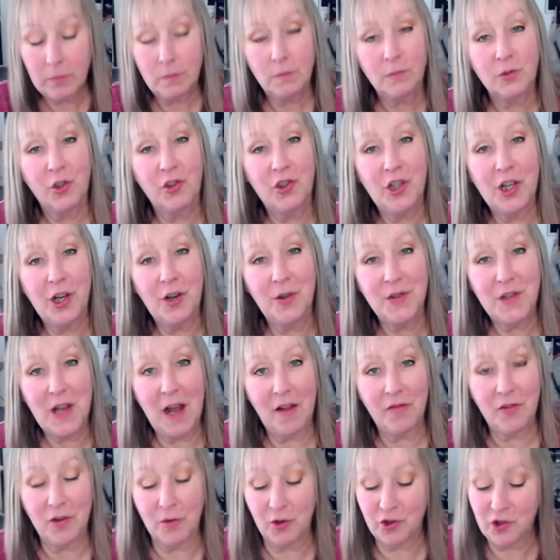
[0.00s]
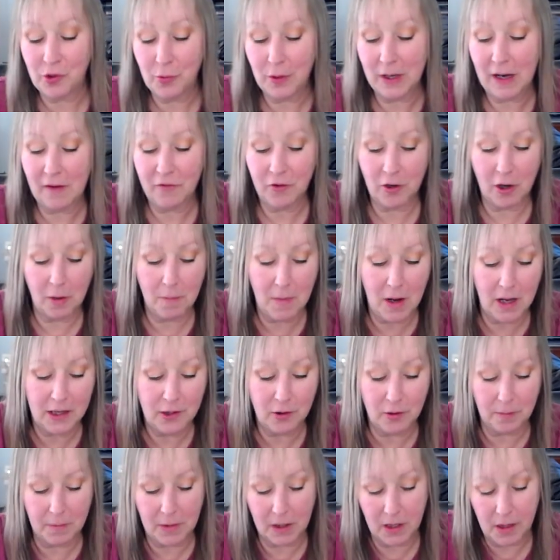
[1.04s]
she went after Armani
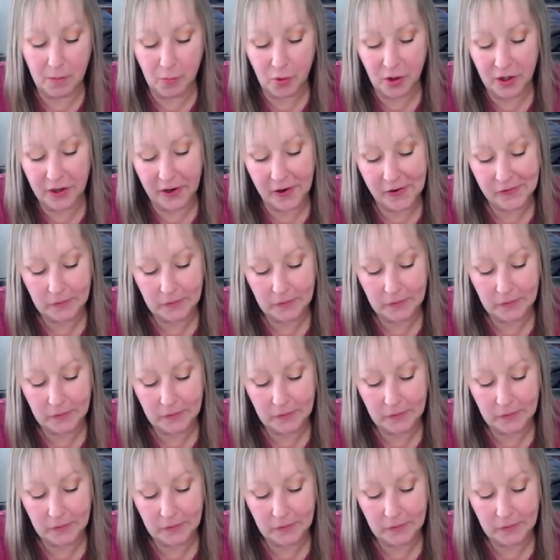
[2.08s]
on Monday morning.